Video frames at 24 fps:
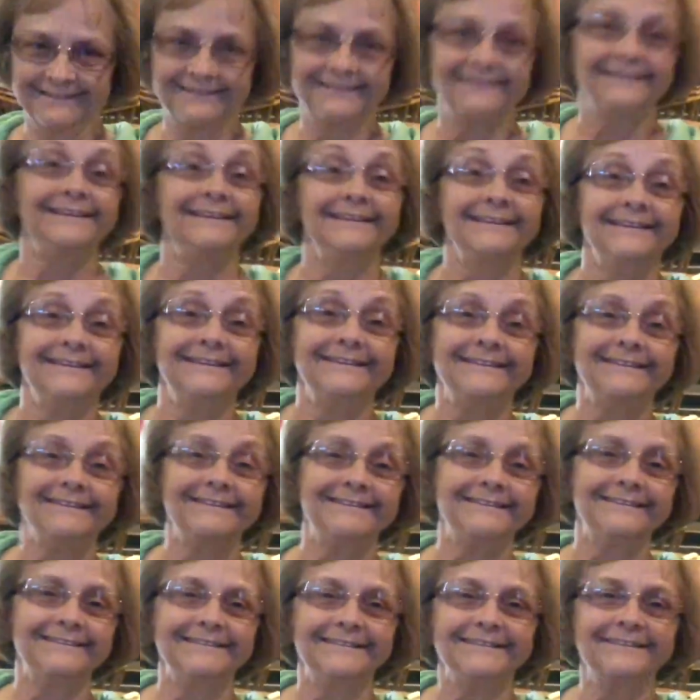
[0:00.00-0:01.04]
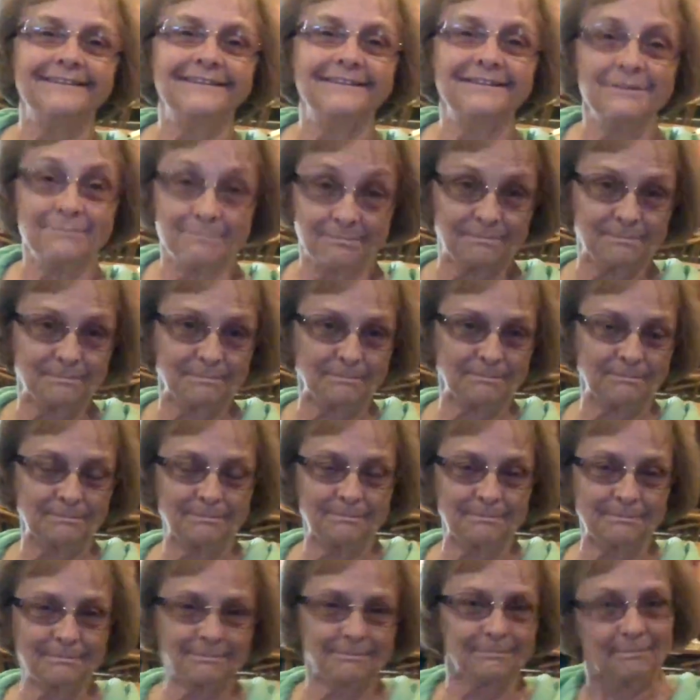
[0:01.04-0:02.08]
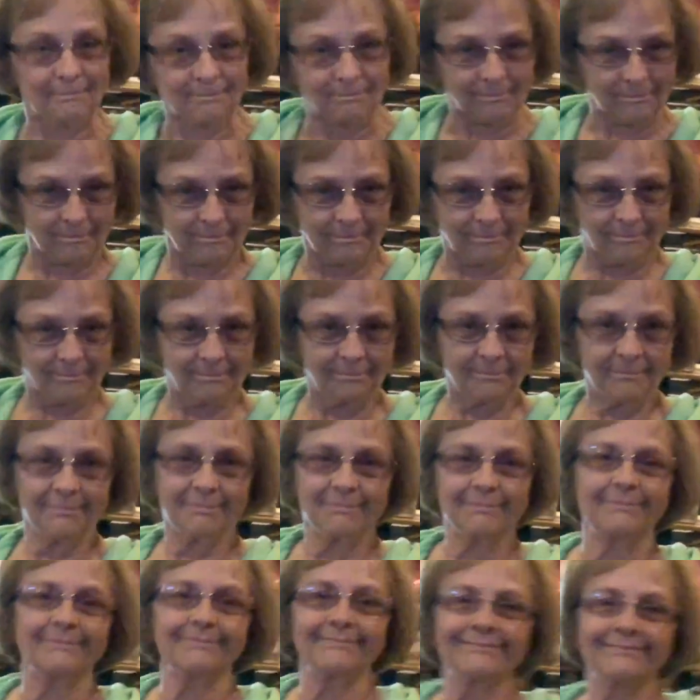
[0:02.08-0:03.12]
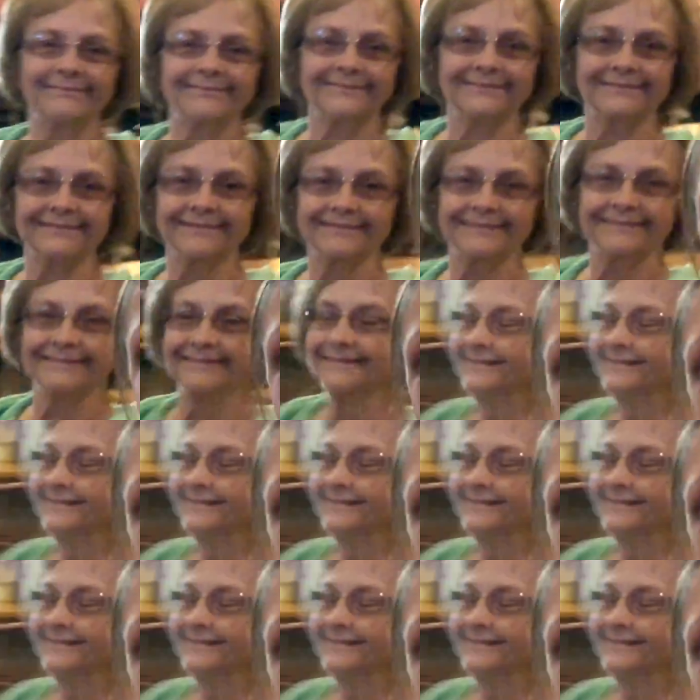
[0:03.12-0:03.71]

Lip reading: The person shown says nothing.